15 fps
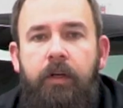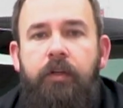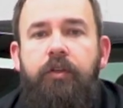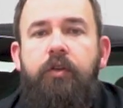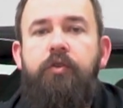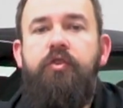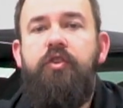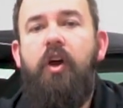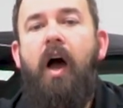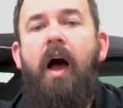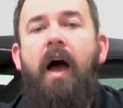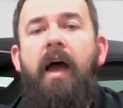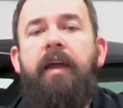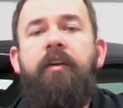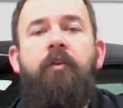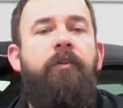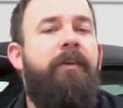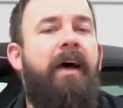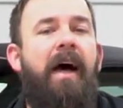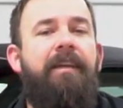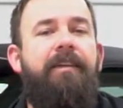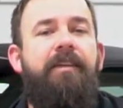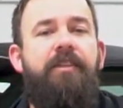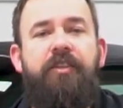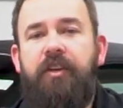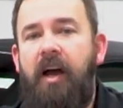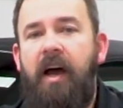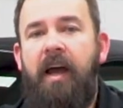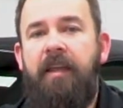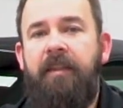To shine or not to
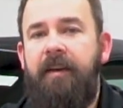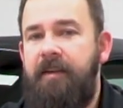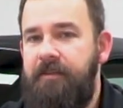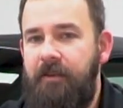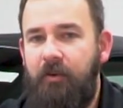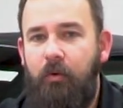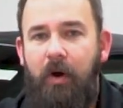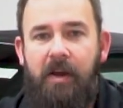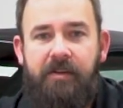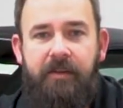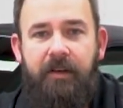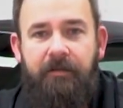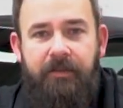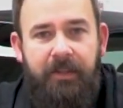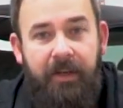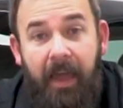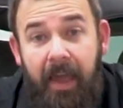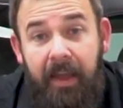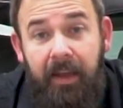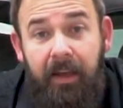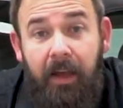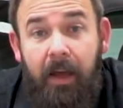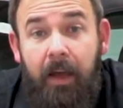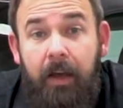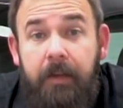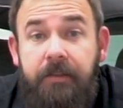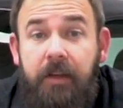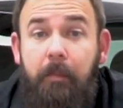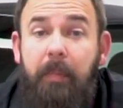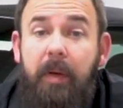shine, that is the question of today.
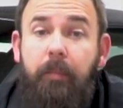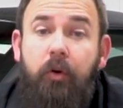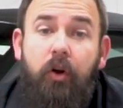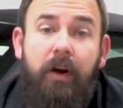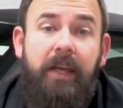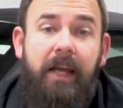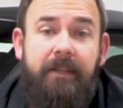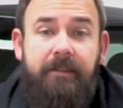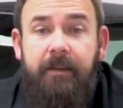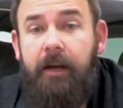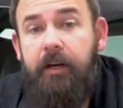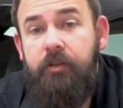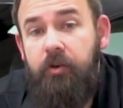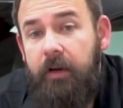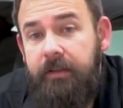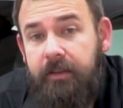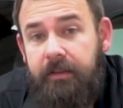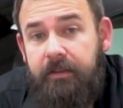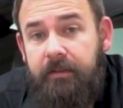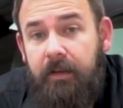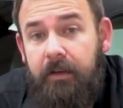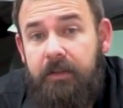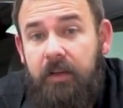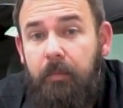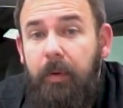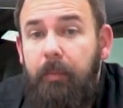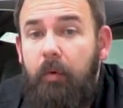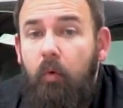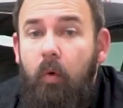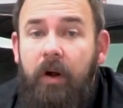Some people are against tire dressings, some
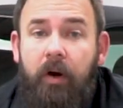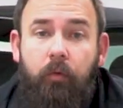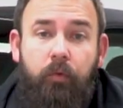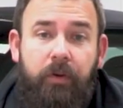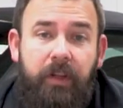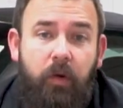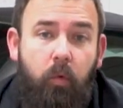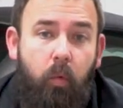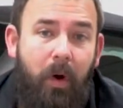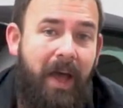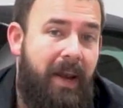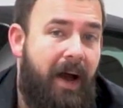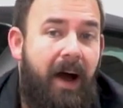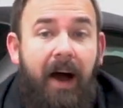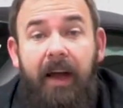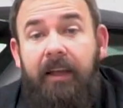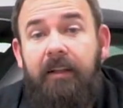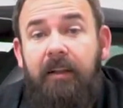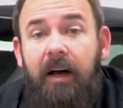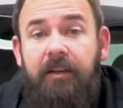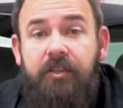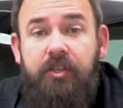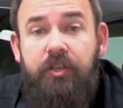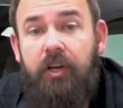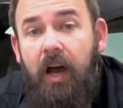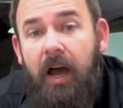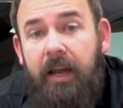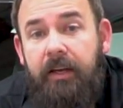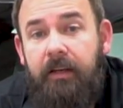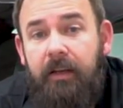people want a really wet, high gloss
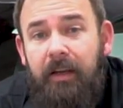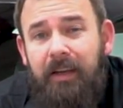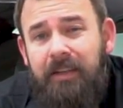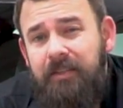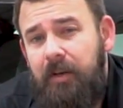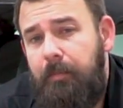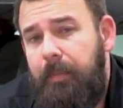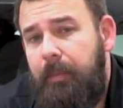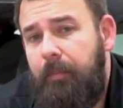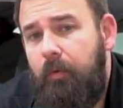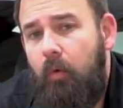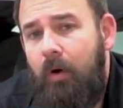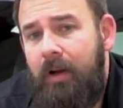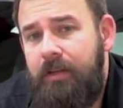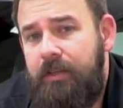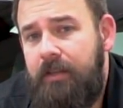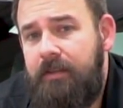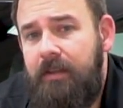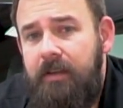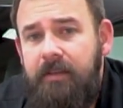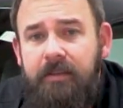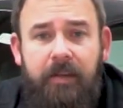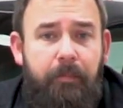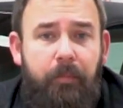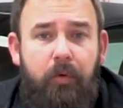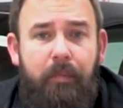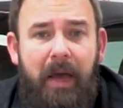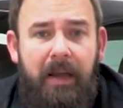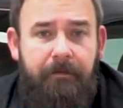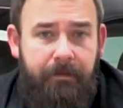shine, some people want just a simple
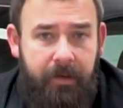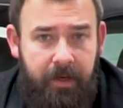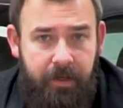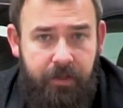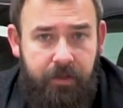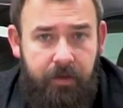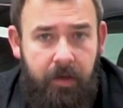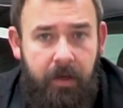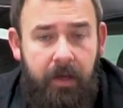matte finish.